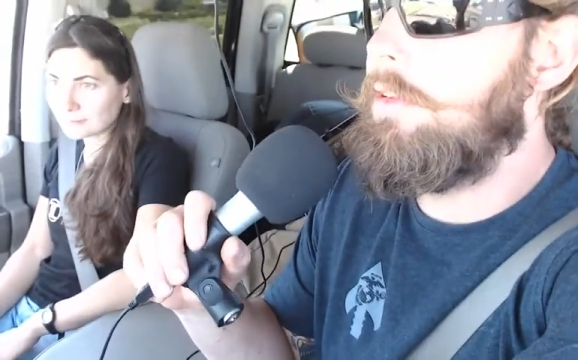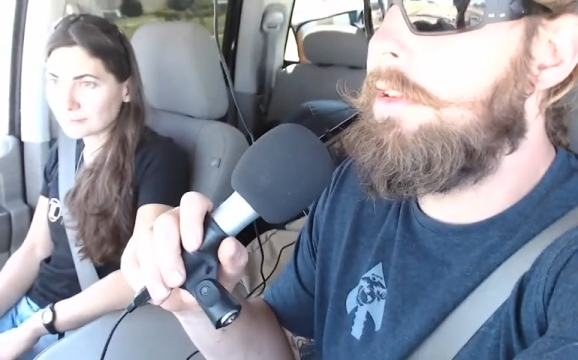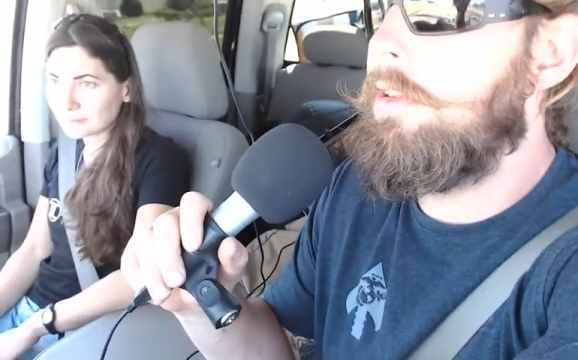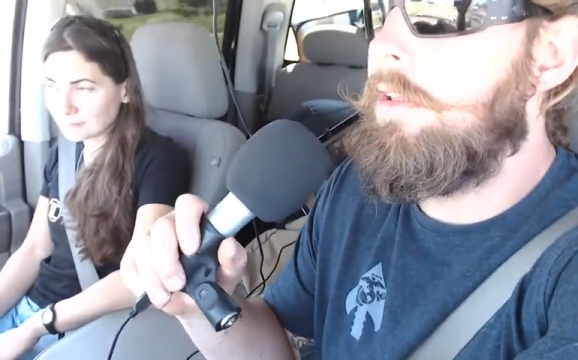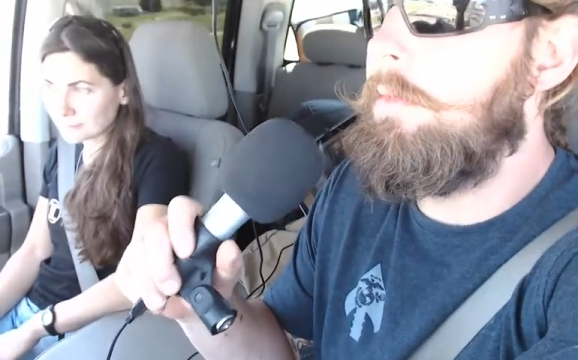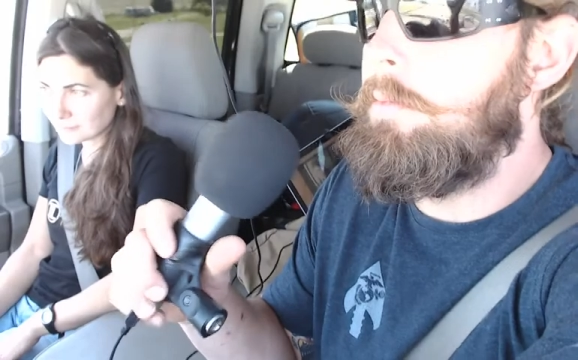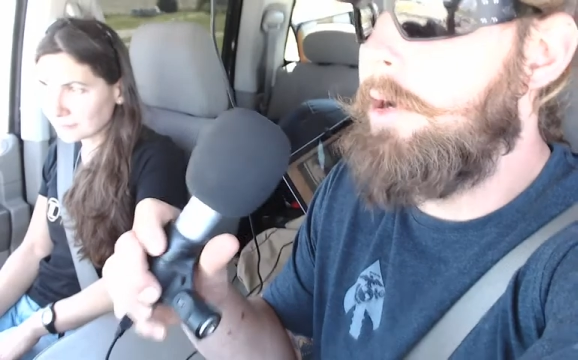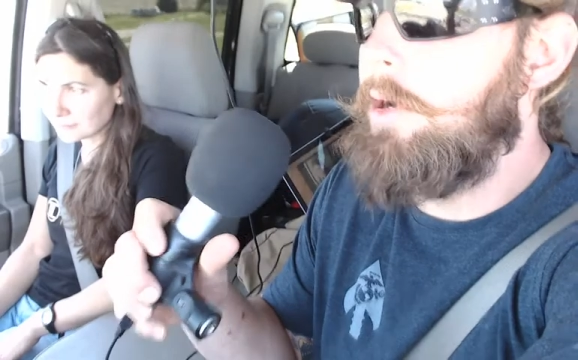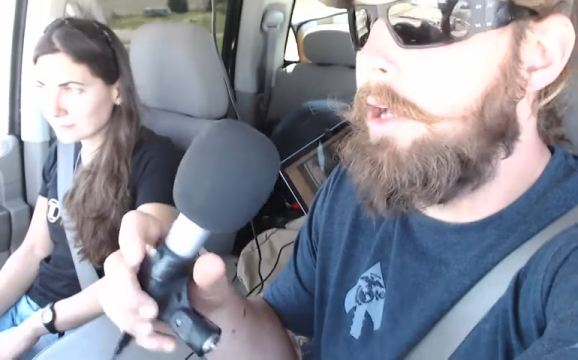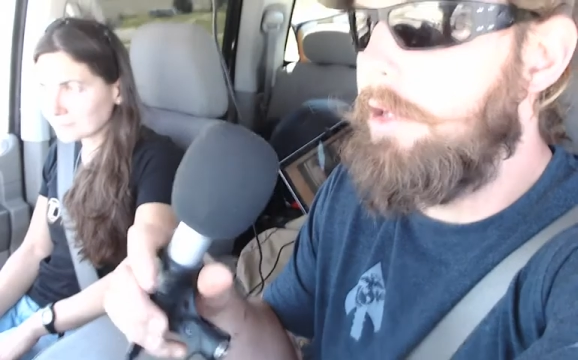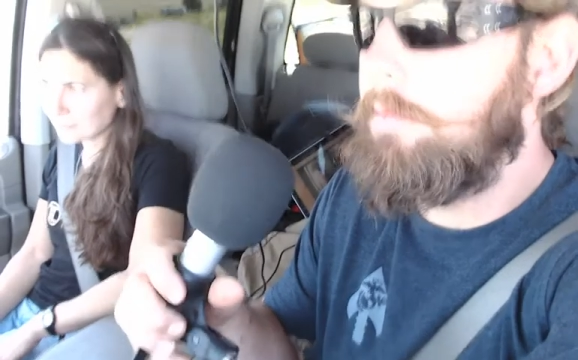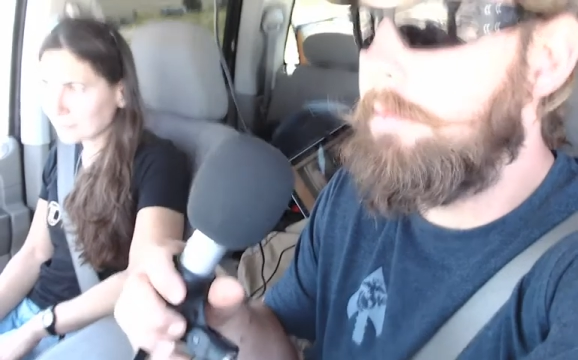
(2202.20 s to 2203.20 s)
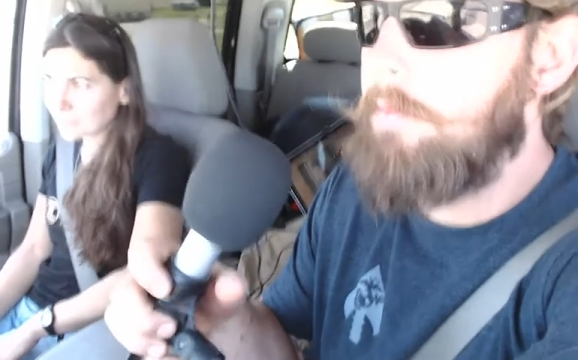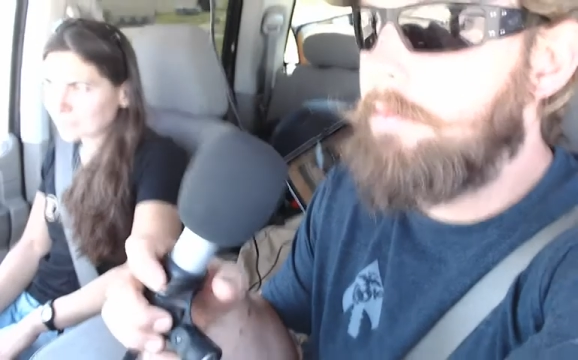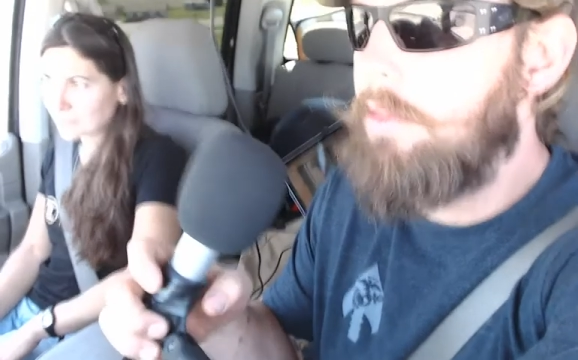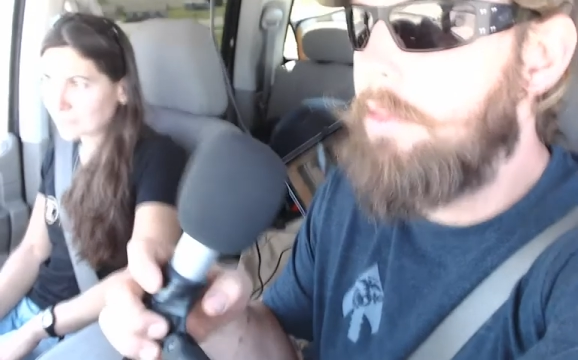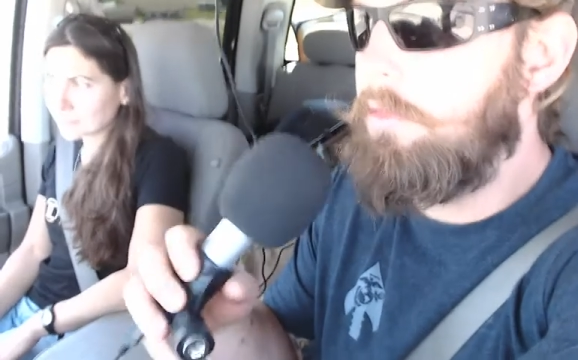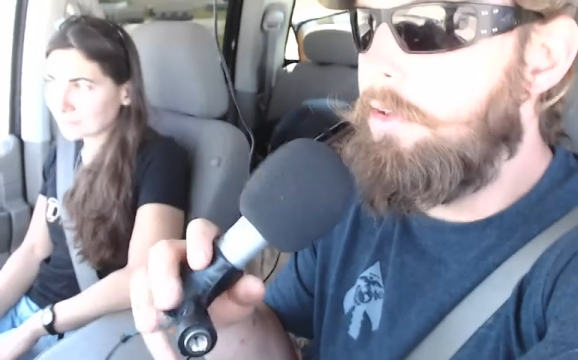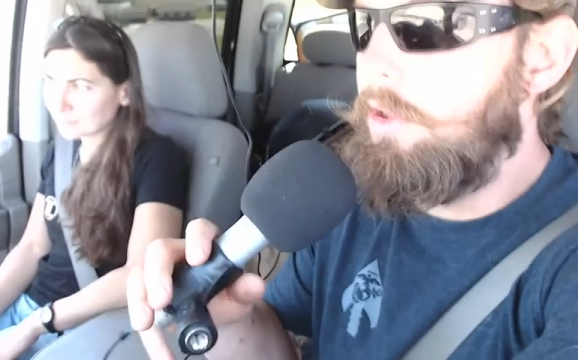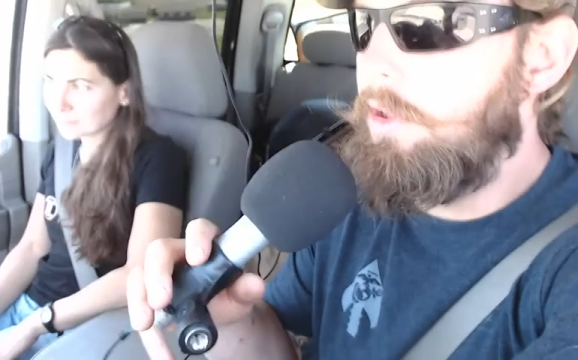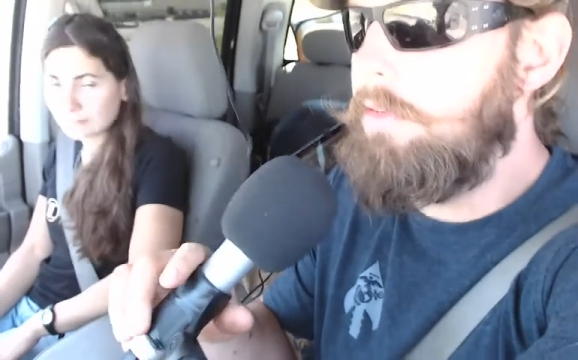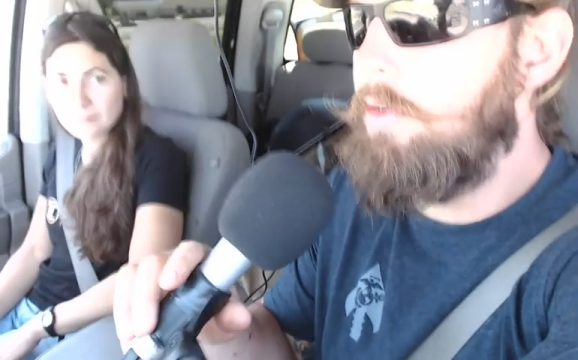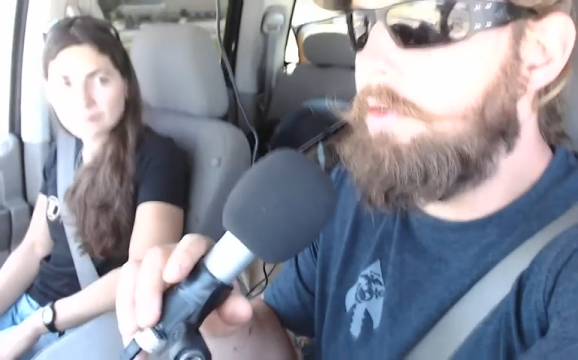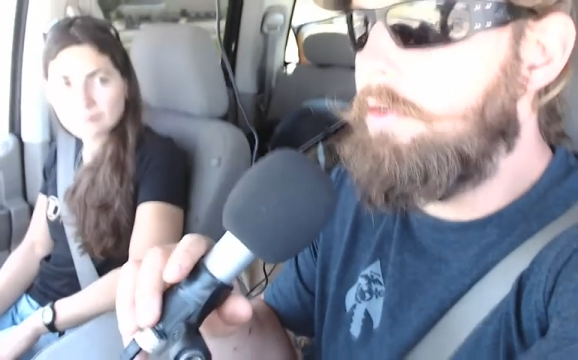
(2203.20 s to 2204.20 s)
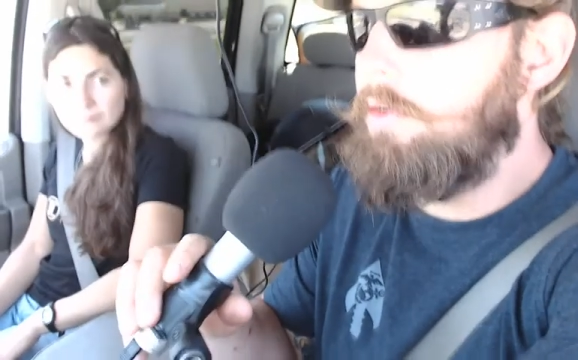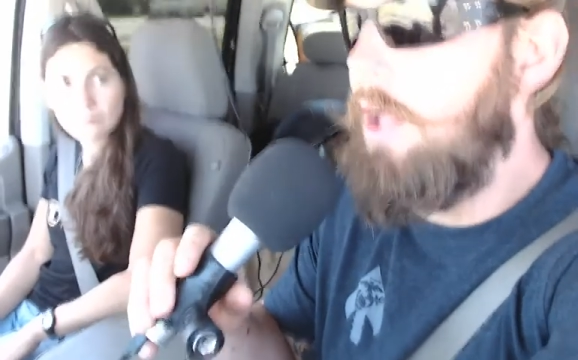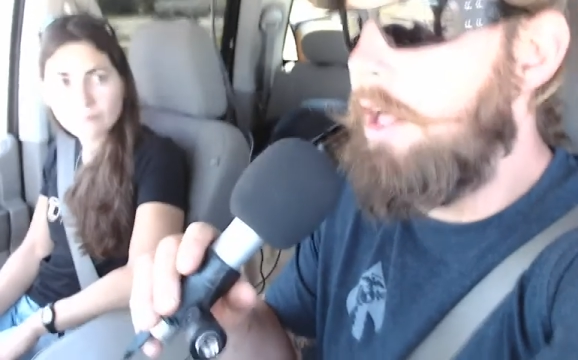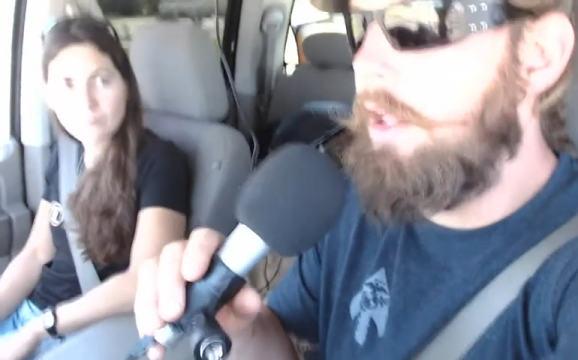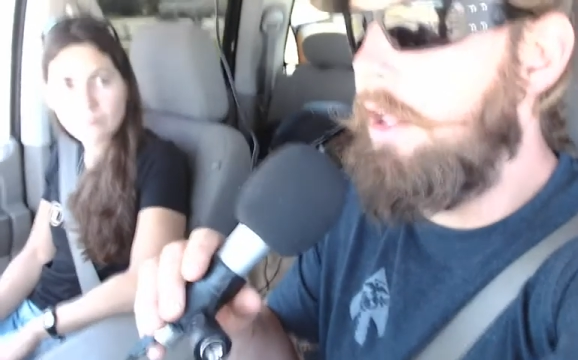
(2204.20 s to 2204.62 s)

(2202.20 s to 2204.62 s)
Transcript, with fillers: but there's also a lot of